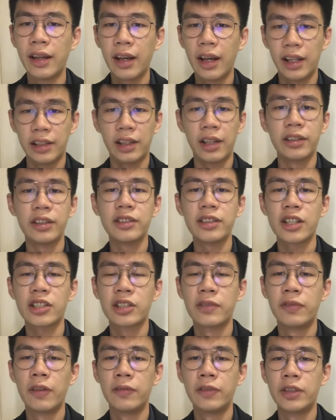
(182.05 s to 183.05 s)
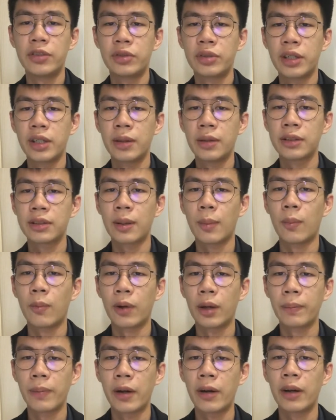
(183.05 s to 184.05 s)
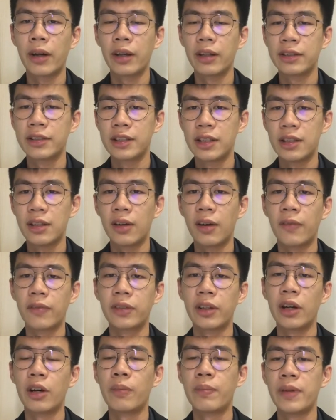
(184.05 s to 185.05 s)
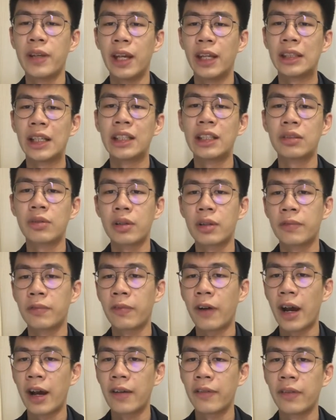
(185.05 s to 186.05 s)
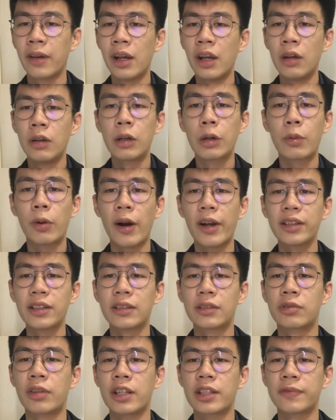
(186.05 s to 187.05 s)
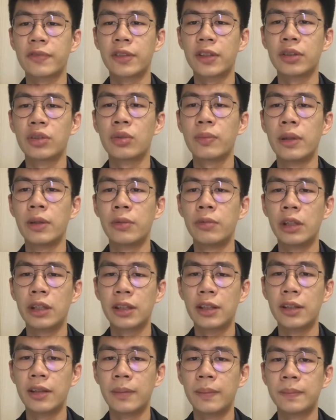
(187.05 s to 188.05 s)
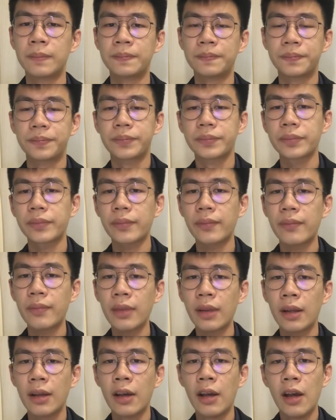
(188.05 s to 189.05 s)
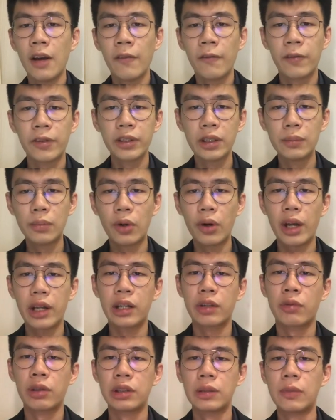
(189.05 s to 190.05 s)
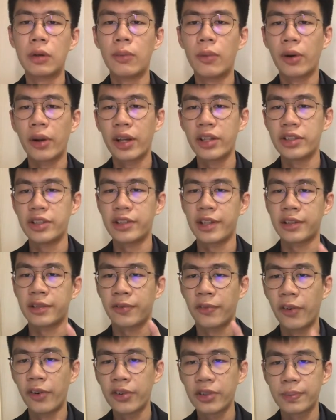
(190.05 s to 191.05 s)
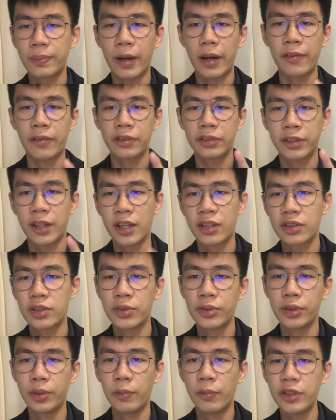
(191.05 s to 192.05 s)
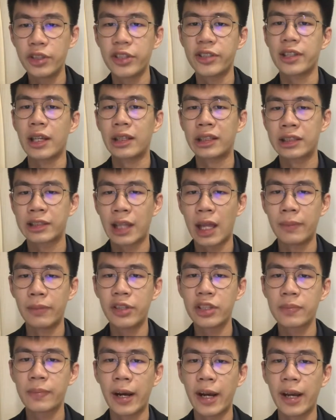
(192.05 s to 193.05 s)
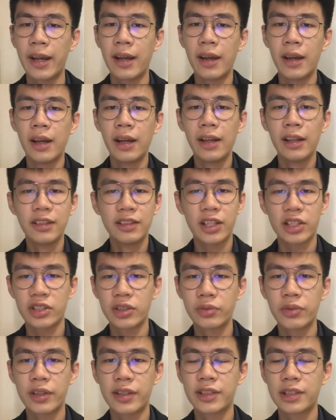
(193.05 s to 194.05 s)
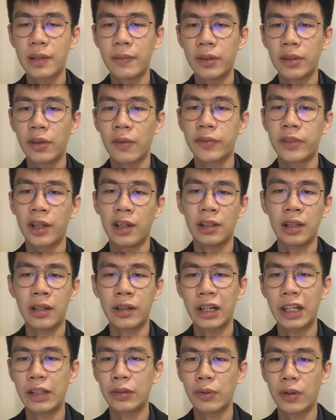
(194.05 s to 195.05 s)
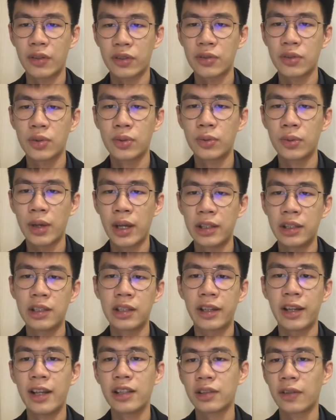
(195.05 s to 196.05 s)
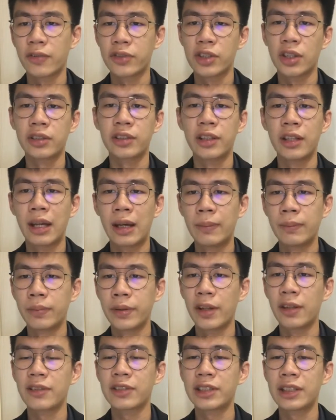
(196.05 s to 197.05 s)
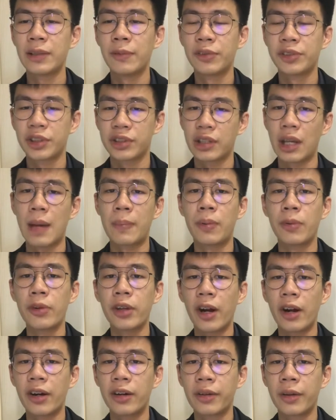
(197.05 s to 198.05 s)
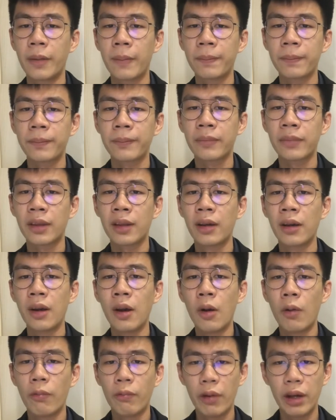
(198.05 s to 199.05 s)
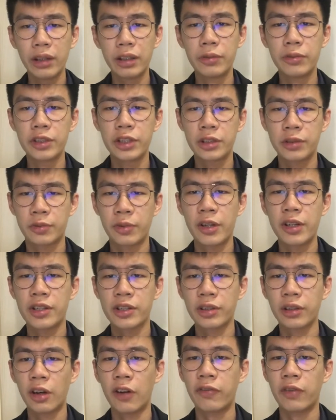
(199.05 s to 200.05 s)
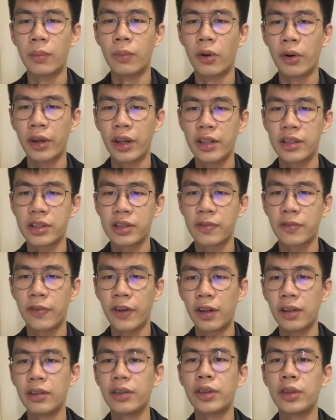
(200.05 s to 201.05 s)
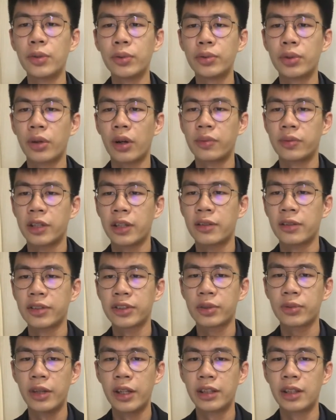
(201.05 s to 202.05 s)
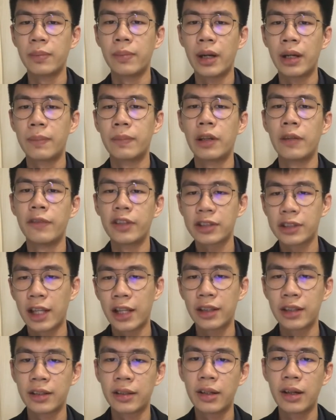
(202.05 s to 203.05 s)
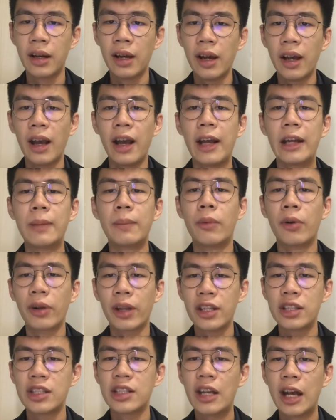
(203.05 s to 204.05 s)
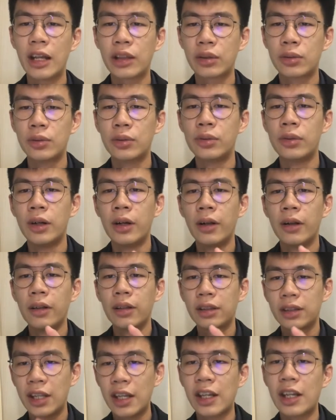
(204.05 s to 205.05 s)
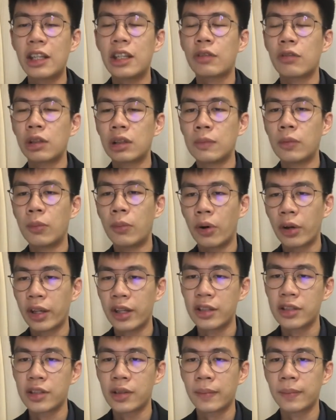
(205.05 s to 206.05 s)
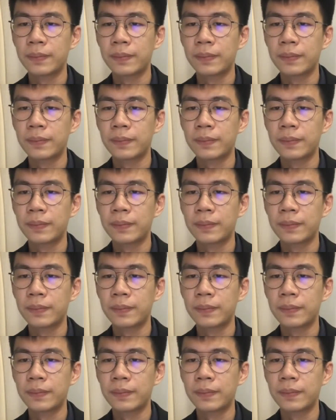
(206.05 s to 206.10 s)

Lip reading: and under Section 53, Sub 1, Para C of the LPA 1925 requires the transfer to be written. Furthermore, an equitable mortgage is enforced by statute, which is established by Section 27 of the LRA 2002, and in the case of Cheltenham plc v. Appleyard, where the registration of a mortgage failed due to obstacles created by the previous lender and the mortgagee had to take an equitable mortgage.